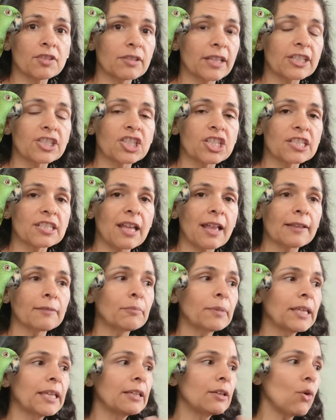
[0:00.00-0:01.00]
she's telling
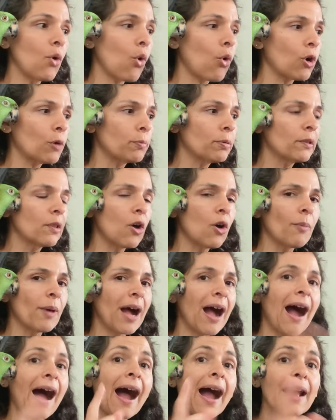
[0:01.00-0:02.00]
me or
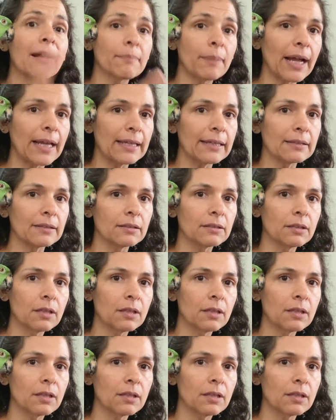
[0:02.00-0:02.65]
Paloma, I bite.